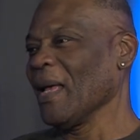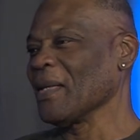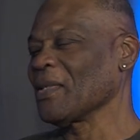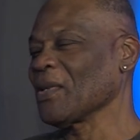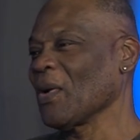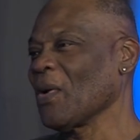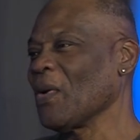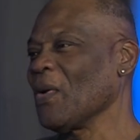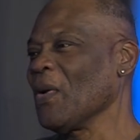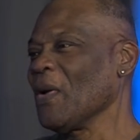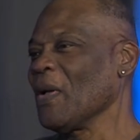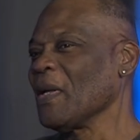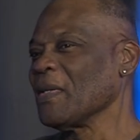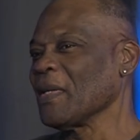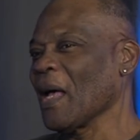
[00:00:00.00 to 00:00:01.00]
And so
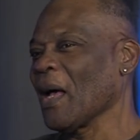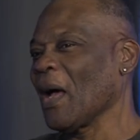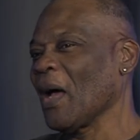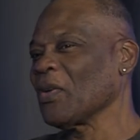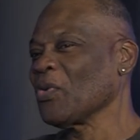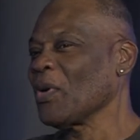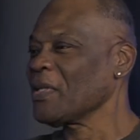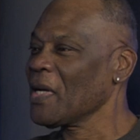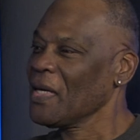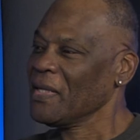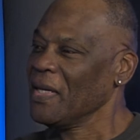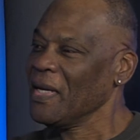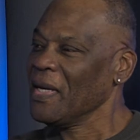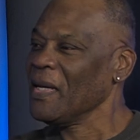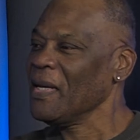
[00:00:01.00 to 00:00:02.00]
now how do I change
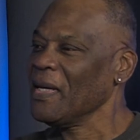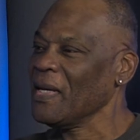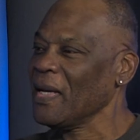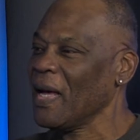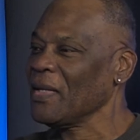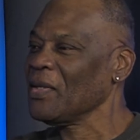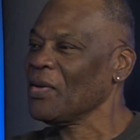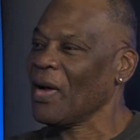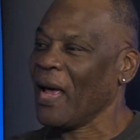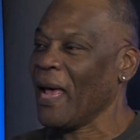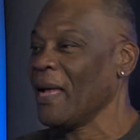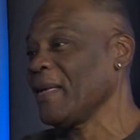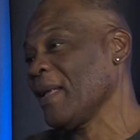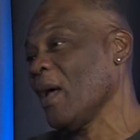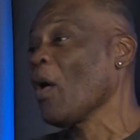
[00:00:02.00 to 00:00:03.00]
he, how do I
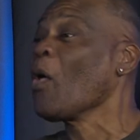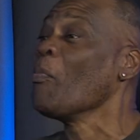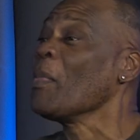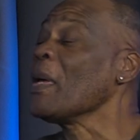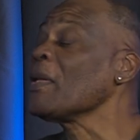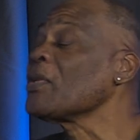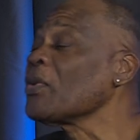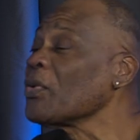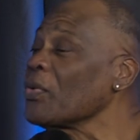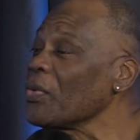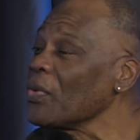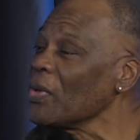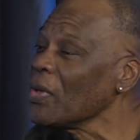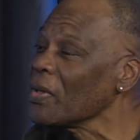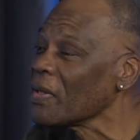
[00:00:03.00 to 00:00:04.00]
add that, or men
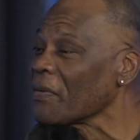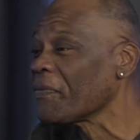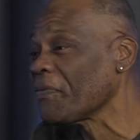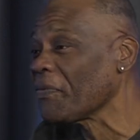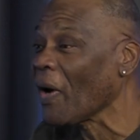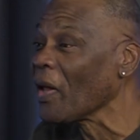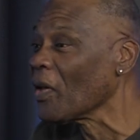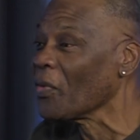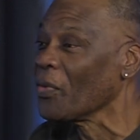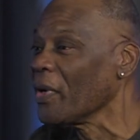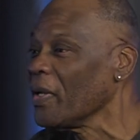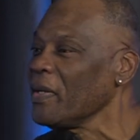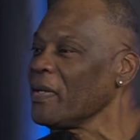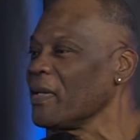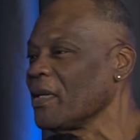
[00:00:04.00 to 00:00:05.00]
to the
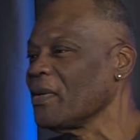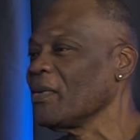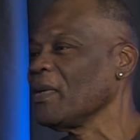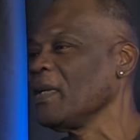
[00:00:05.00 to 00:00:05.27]
following, you know,